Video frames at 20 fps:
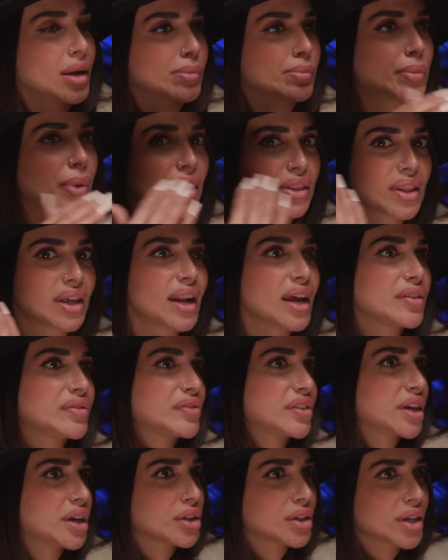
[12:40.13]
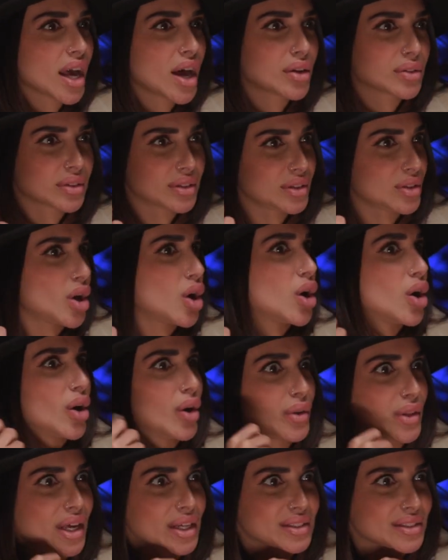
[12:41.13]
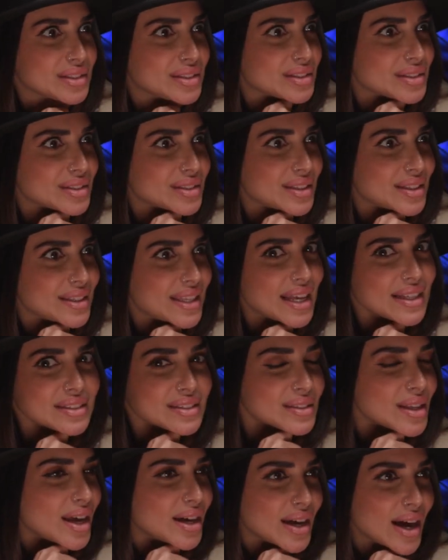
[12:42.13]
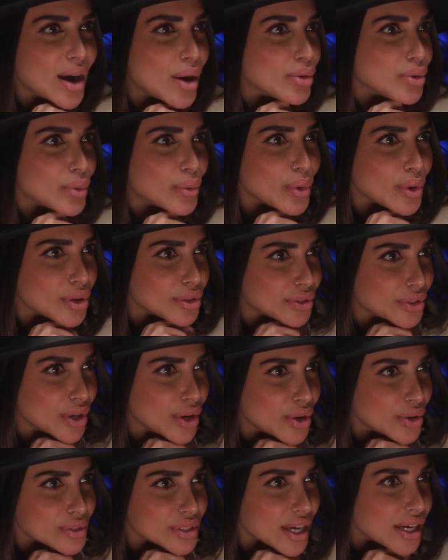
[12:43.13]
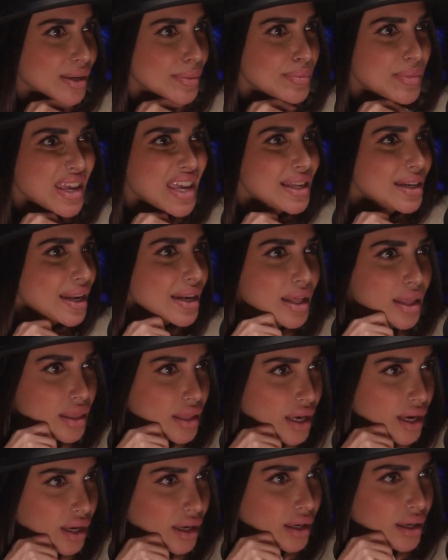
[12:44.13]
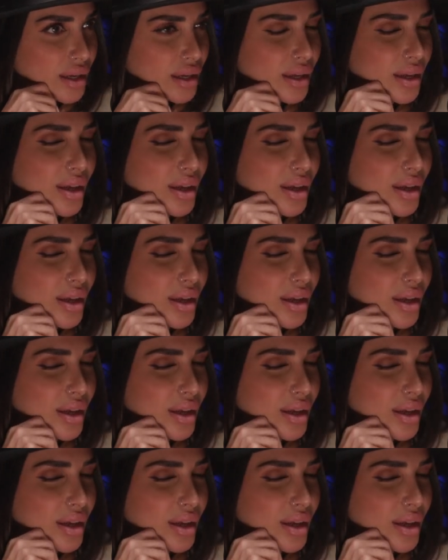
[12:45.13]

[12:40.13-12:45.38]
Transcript: But then I figured out, no, that's not how the world goes. I can be in anything.